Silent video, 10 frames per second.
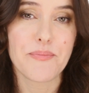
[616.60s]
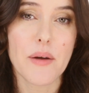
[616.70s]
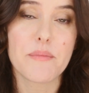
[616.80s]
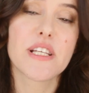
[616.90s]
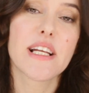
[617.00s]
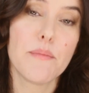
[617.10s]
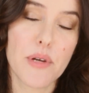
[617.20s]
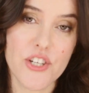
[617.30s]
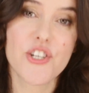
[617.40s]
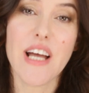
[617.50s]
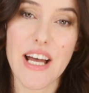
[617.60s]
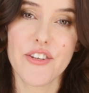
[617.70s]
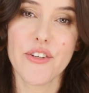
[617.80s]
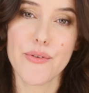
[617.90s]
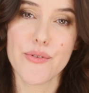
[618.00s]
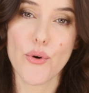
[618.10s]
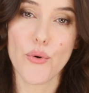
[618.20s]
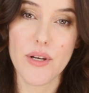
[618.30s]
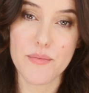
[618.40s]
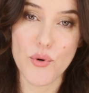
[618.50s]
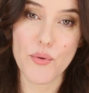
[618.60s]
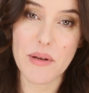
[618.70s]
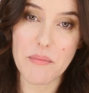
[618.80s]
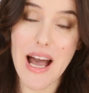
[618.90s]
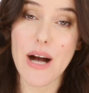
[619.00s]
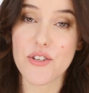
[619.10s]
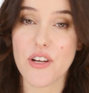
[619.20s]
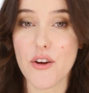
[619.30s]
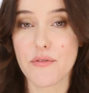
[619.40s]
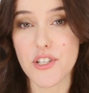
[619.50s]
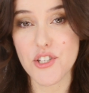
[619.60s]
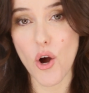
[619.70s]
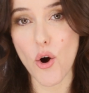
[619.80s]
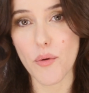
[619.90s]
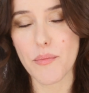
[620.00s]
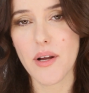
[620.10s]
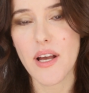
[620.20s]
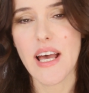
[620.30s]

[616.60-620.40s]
and particularly because you can use oil absorbing powder over the top.